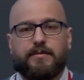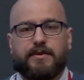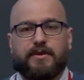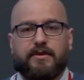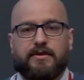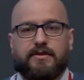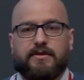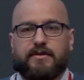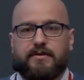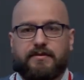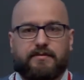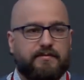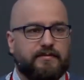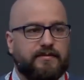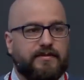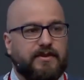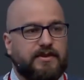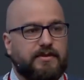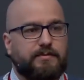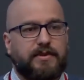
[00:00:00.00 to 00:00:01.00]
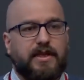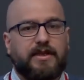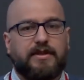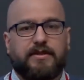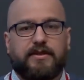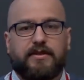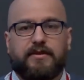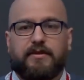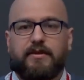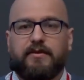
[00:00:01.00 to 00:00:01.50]
because there's
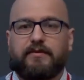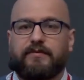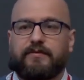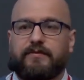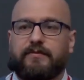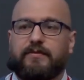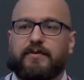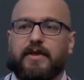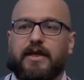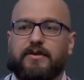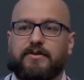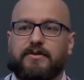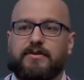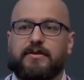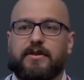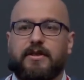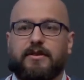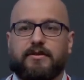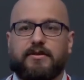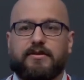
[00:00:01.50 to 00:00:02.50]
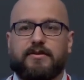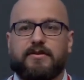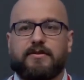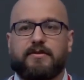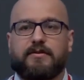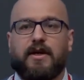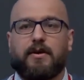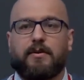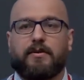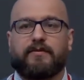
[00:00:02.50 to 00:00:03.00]
plenty of Linux kernels
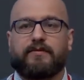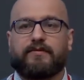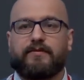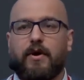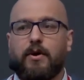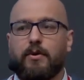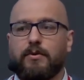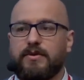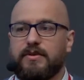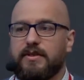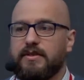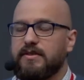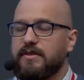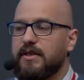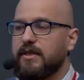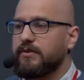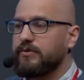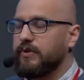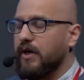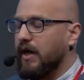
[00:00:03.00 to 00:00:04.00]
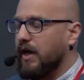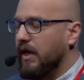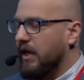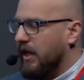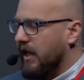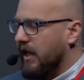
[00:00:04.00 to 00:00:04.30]
in our phones, etc.